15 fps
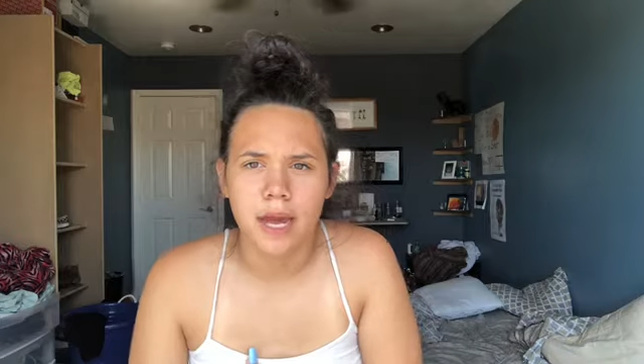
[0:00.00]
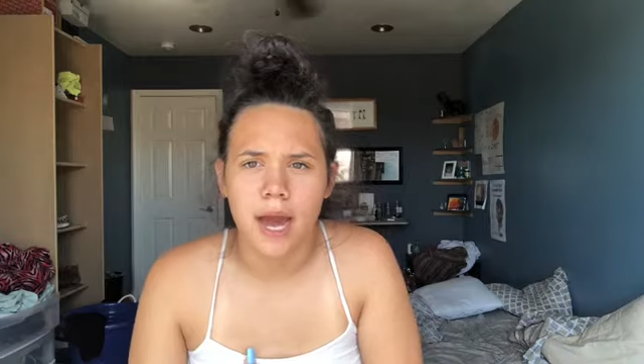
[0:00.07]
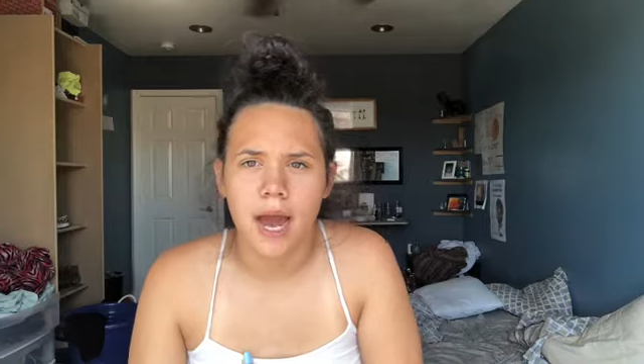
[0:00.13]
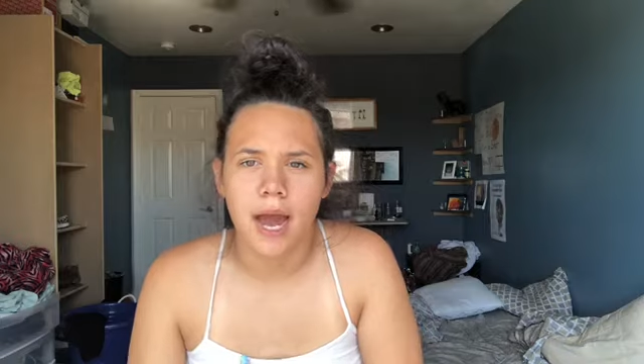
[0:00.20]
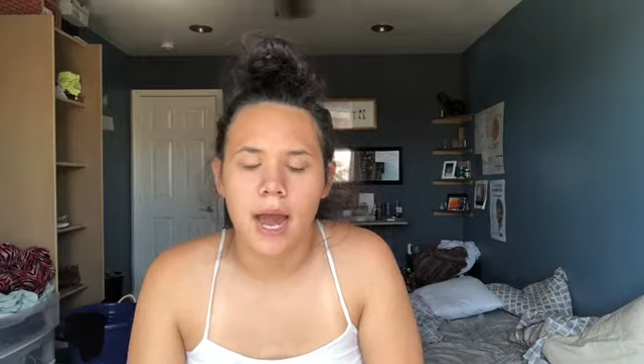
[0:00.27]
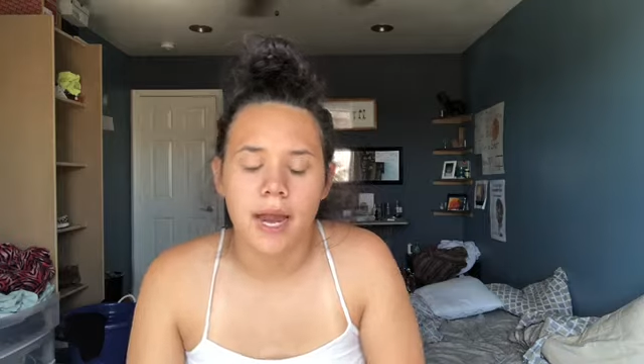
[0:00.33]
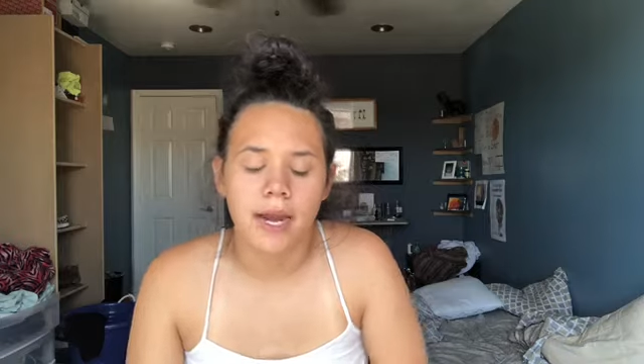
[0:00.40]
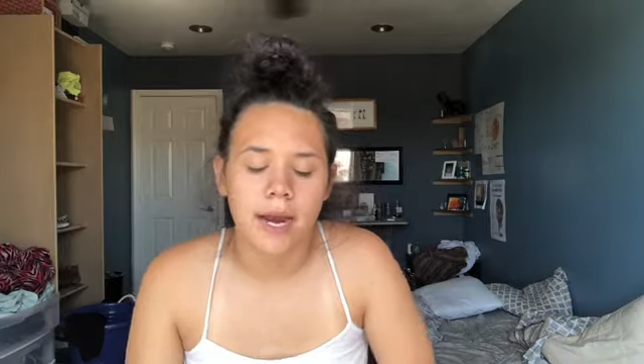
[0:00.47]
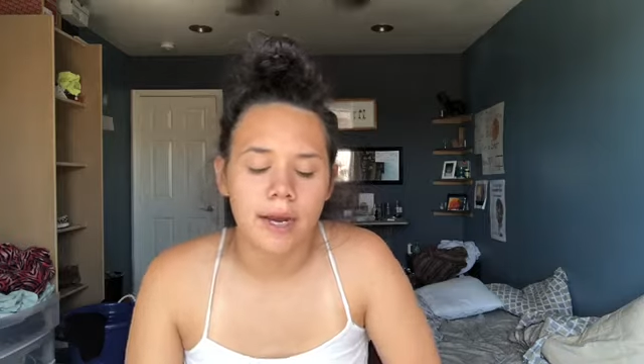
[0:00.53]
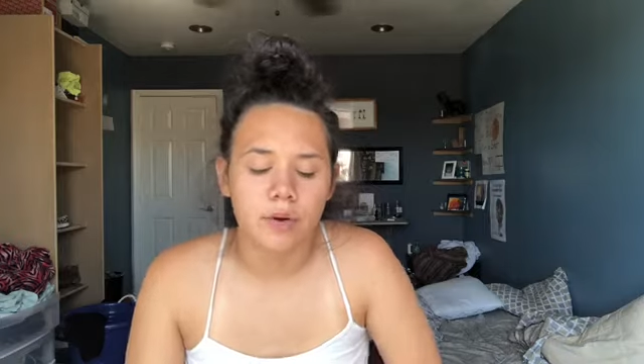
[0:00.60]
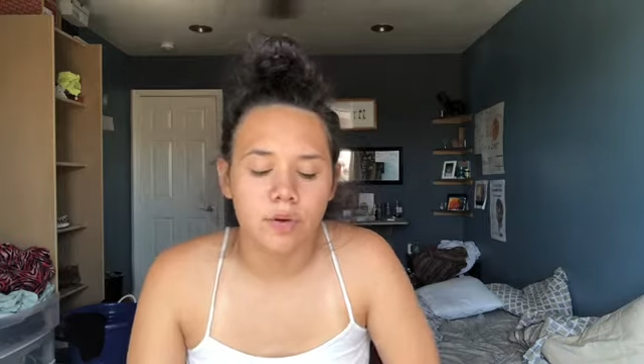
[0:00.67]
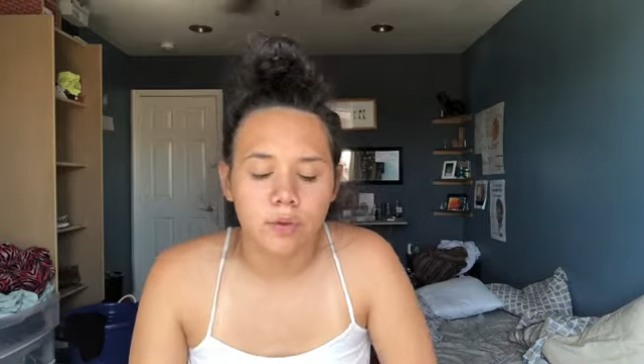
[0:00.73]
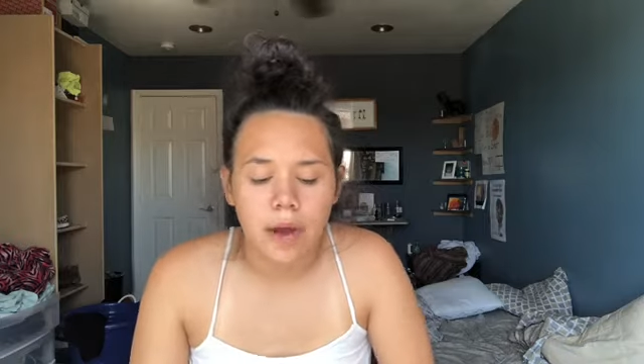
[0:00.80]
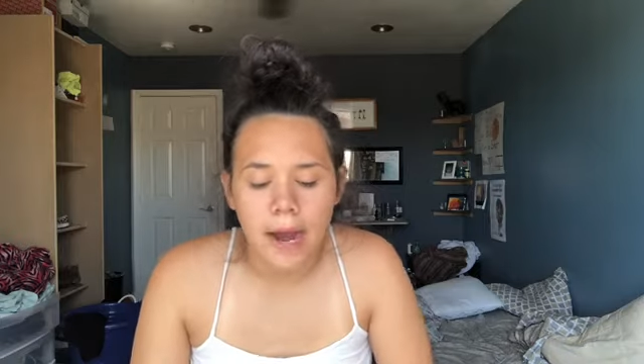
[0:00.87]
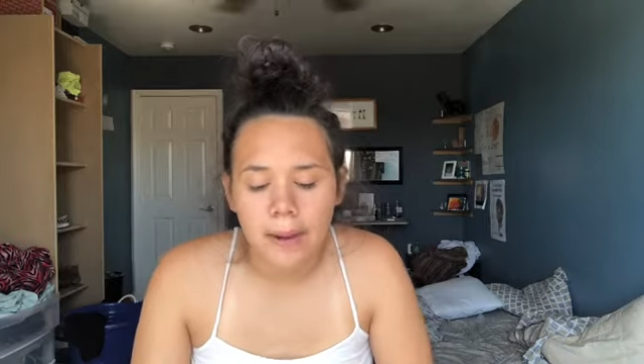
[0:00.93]
that and I
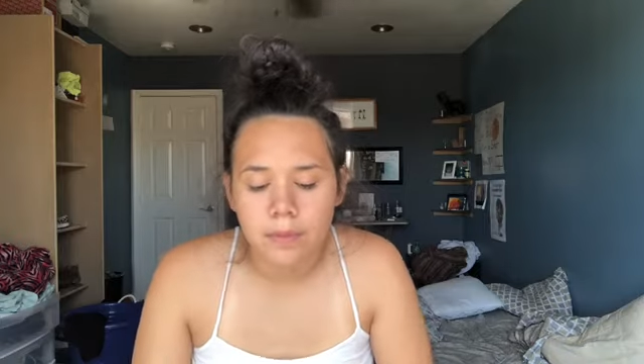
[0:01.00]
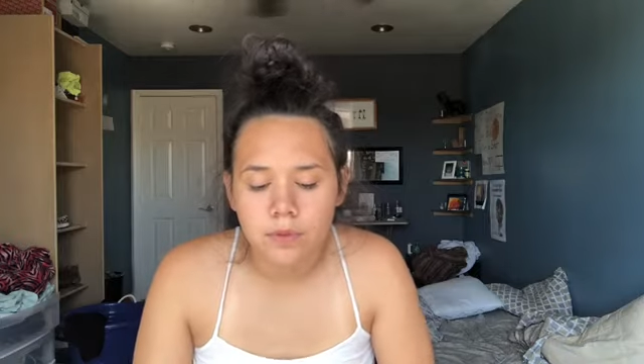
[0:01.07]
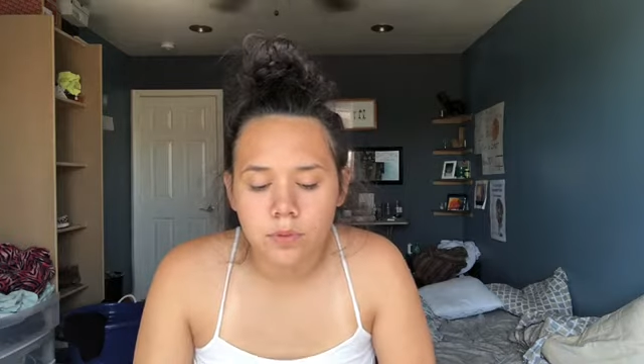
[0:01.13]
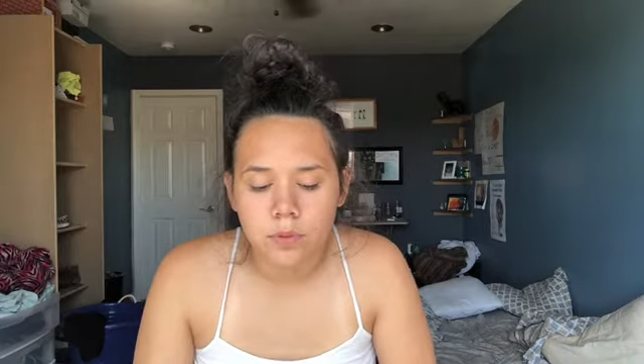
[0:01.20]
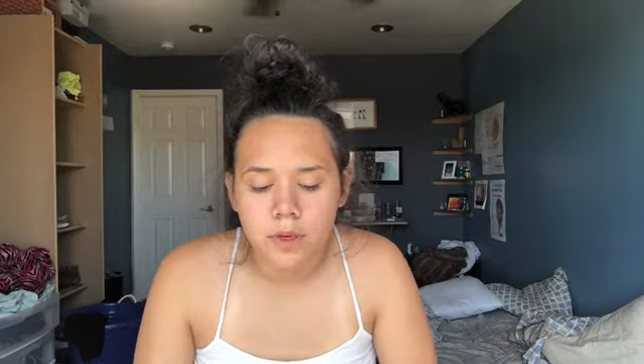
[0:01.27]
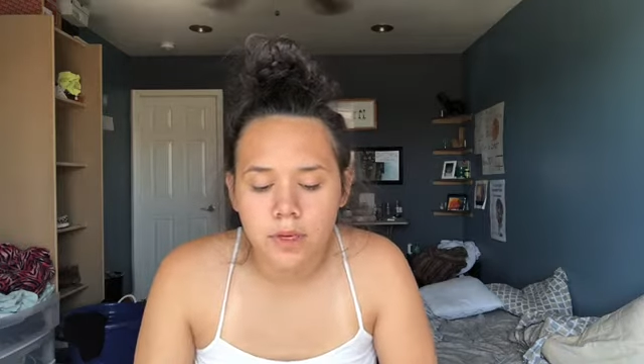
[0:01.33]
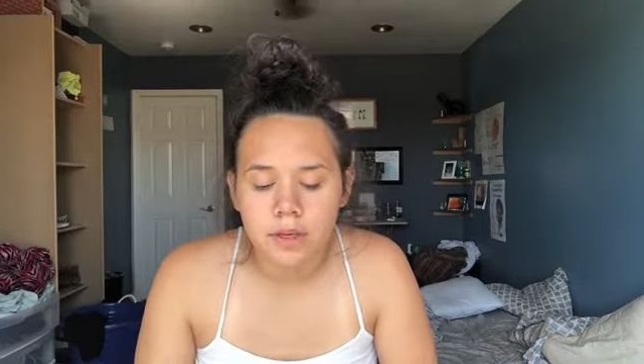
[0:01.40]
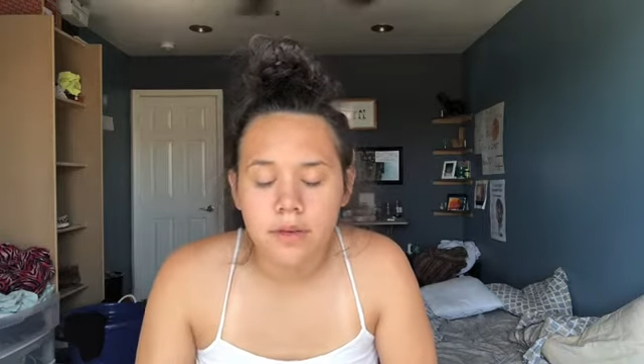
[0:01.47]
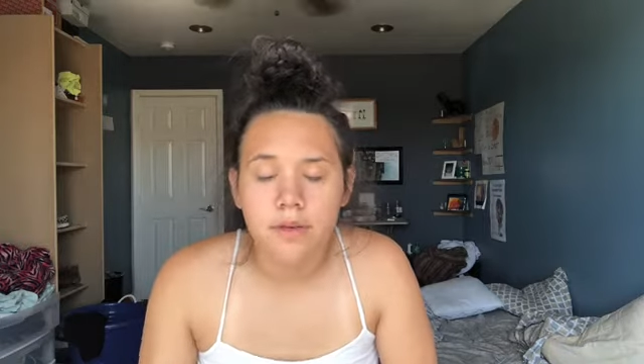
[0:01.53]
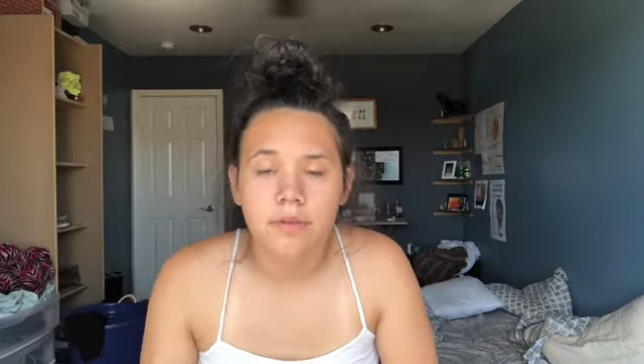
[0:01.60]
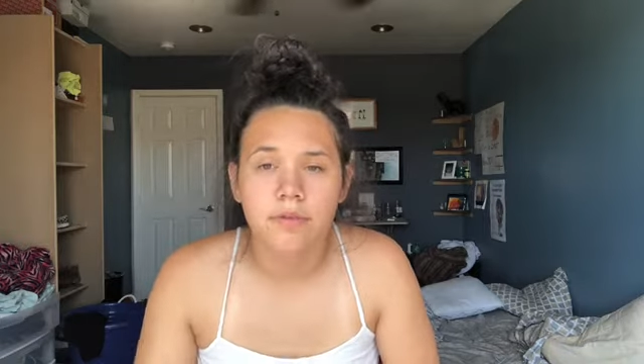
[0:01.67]
grabbed one